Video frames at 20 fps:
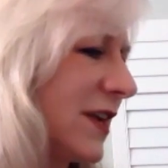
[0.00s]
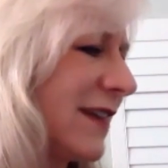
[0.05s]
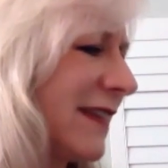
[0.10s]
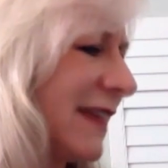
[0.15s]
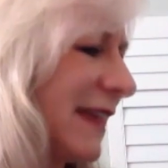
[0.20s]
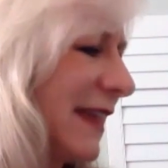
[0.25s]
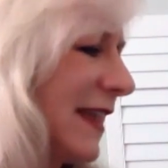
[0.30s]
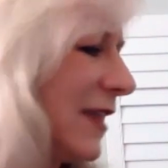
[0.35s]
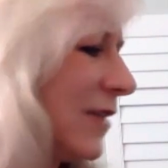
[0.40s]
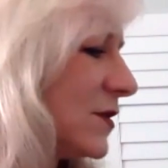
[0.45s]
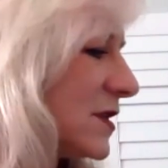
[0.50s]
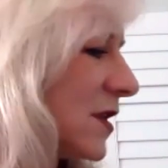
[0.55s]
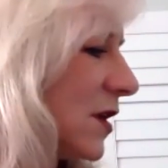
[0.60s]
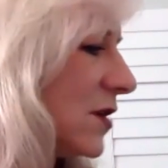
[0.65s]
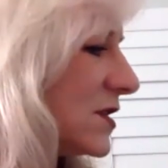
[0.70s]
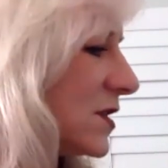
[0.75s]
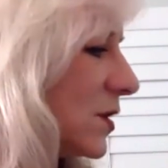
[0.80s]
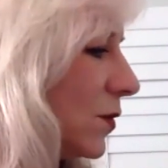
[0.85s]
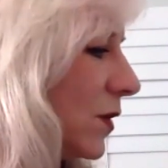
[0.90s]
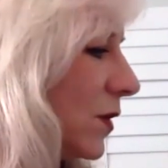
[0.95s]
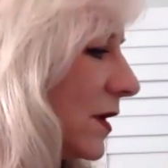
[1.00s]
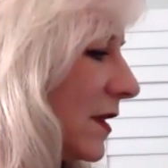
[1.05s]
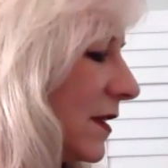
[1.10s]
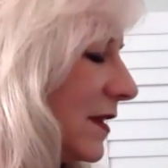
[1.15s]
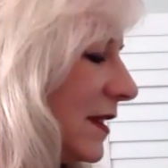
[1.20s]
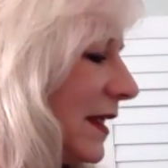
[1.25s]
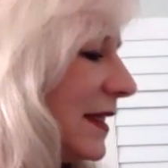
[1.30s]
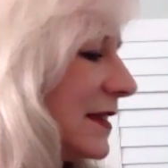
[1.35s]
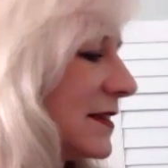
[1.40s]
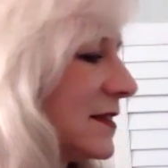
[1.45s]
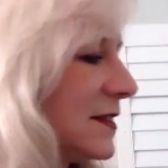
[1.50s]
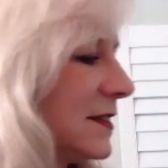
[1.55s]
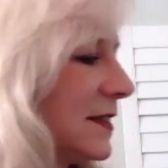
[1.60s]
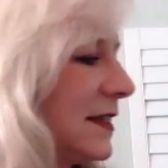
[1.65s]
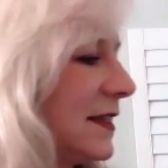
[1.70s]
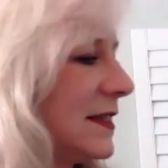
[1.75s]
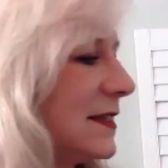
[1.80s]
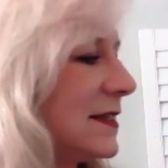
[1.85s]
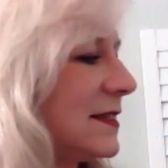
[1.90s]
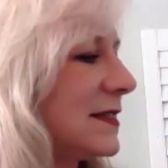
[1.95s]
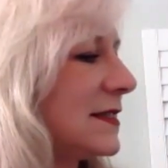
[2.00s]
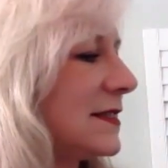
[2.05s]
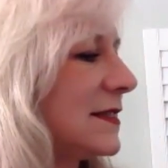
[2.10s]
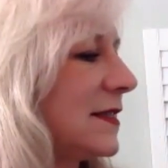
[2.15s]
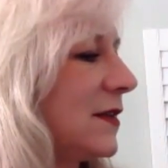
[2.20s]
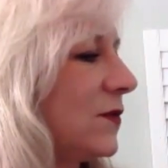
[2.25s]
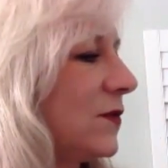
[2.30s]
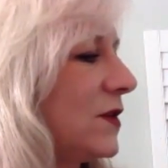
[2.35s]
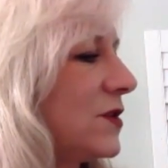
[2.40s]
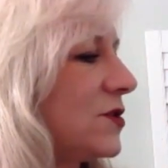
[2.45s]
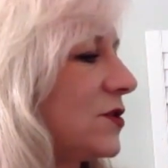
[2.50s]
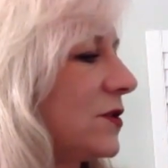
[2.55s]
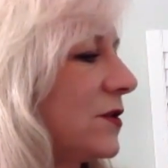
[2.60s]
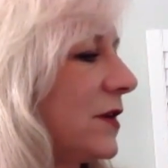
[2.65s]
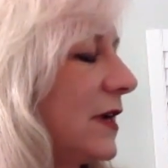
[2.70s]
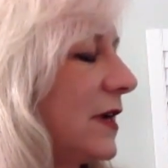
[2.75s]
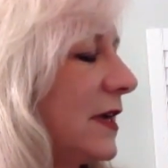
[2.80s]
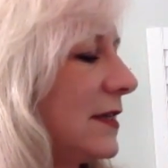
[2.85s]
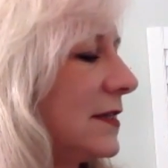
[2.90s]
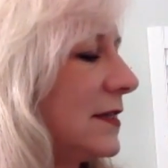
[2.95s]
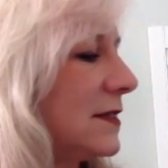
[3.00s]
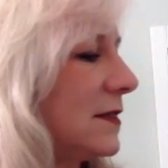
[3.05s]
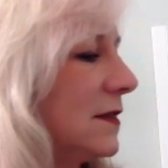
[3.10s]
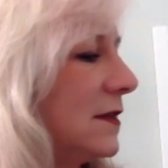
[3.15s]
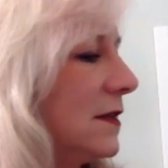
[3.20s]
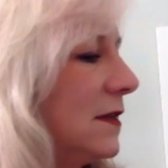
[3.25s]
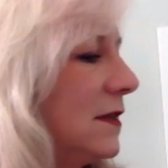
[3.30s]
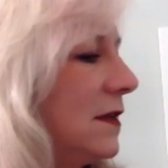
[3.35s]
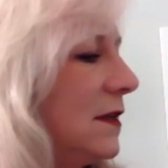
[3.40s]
I think he was also one of the entities that retrogrades